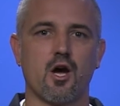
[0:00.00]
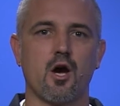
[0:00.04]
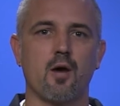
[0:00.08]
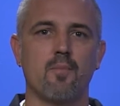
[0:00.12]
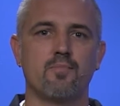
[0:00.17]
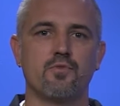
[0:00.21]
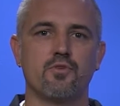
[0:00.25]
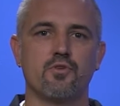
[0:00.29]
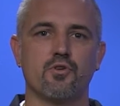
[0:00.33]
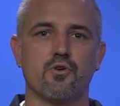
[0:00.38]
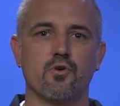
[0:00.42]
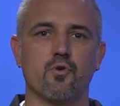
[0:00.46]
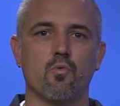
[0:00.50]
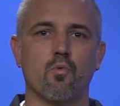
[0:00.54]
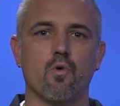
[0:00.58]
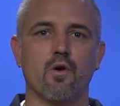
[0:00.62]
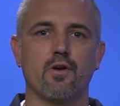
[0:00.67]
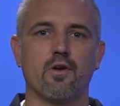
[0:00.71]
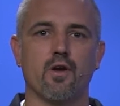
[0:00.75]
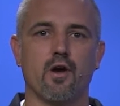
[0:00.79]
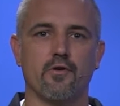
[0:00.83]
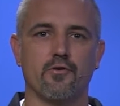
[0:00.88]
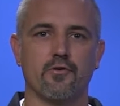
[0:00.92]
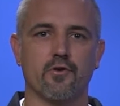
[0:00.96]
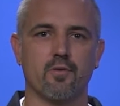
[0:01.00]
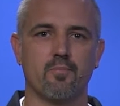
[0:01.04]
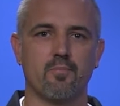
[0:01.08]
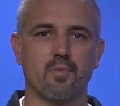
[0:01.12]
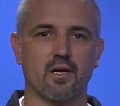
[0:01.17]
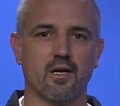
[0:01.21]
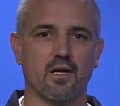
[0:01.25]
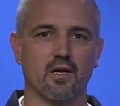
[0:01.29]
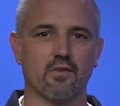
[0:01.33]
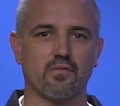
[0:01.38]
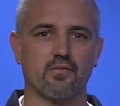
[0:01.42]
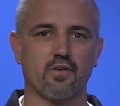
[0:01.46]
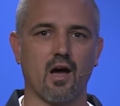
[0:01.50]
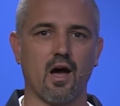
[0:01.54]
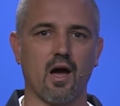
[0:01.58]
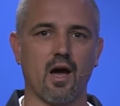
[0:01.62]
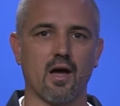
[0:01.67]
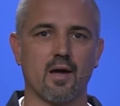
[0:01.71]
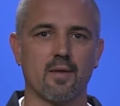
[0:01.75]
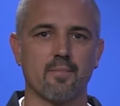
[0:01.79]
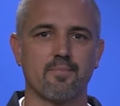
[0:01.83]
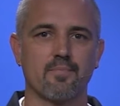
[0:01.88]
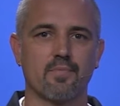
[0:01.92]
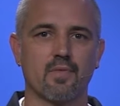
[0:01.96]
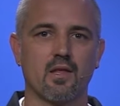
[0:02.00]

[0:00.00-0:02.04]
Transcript: up to 100 psi.